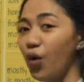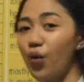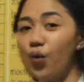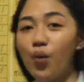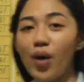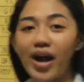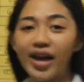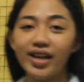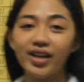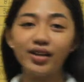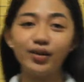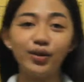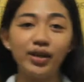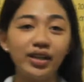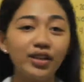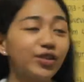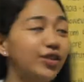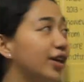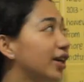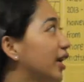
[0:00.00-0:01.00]
While
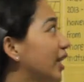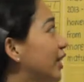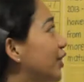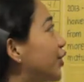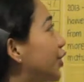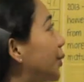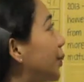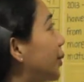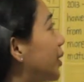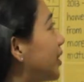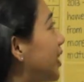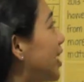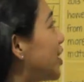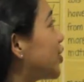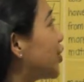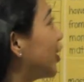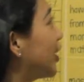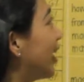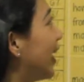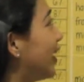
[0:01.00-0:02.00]
in their
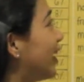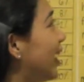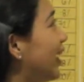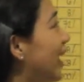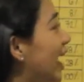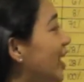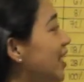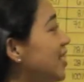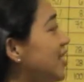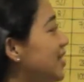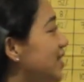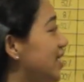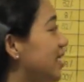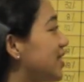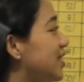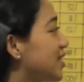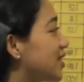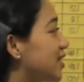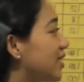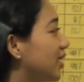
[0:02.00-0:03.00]
interpretation and
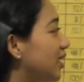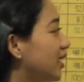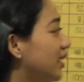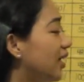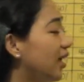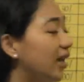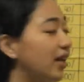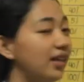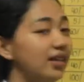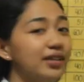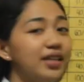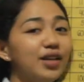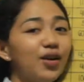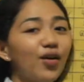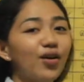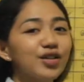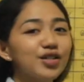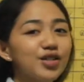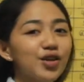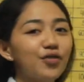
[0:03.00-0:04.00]
analysis, they
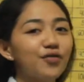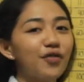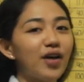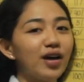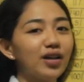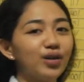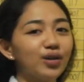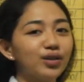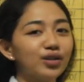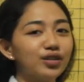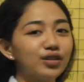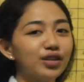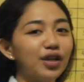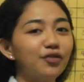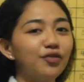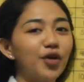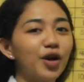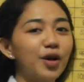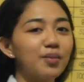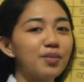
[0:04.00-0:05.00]
also followed the
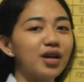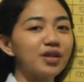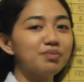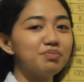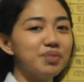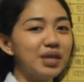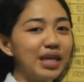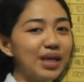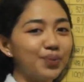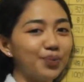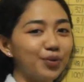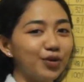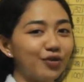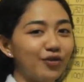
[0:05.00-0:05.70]
format being